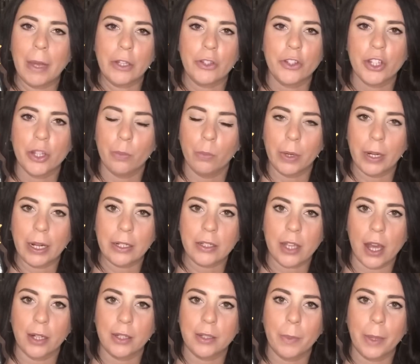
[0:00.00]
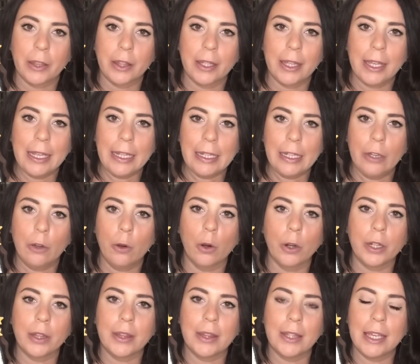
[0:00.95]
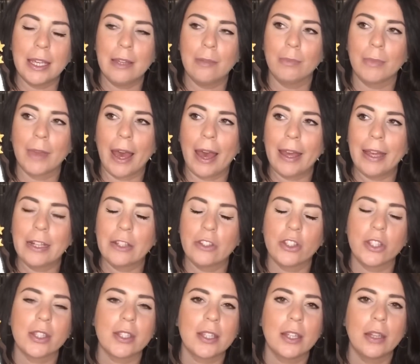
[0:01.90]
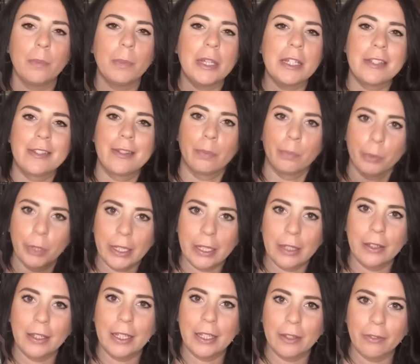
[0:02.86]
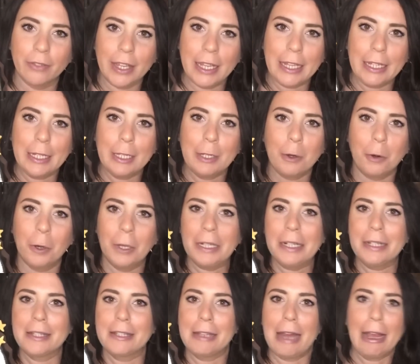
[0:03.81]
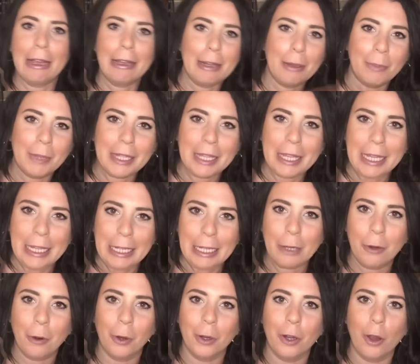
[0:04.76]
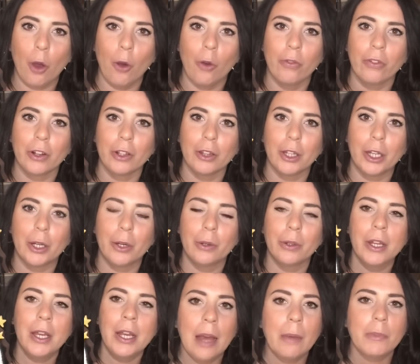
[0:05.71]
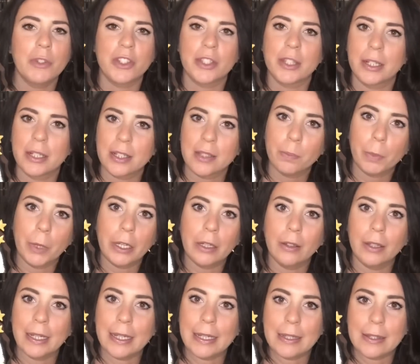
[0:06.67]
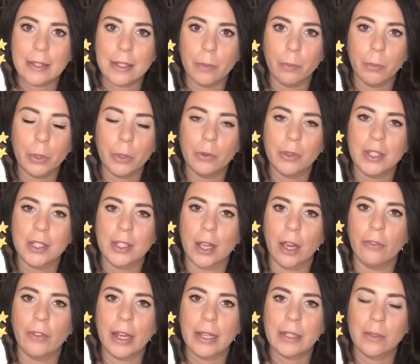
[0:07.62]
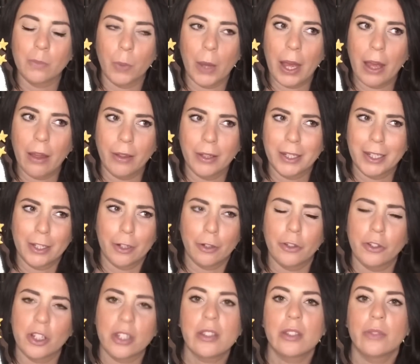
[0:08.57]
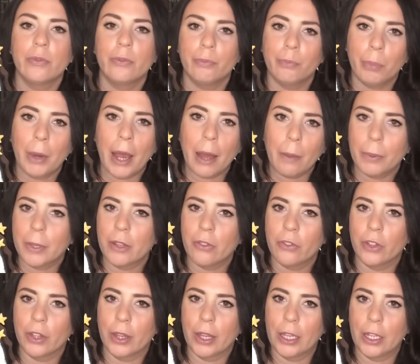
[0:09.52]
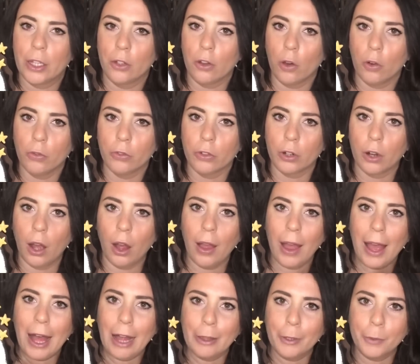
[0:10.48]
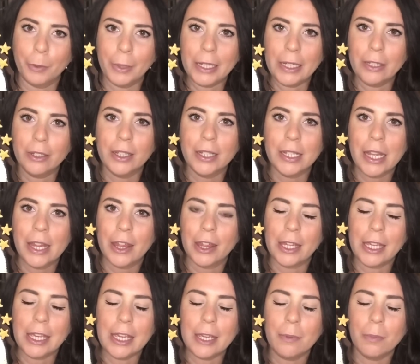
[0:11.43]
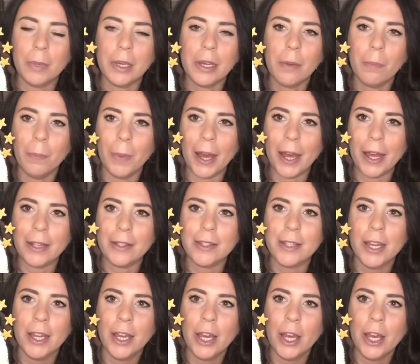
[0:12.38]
mentioned when I talked about the candy corn theme that it's just gonna be a sprinkling of candy corn. It's not gonna be candy corn overload. I'm just gonna sprinkle in some moon stuff as well, and it'll just probably feel like an overall Halloween theme. But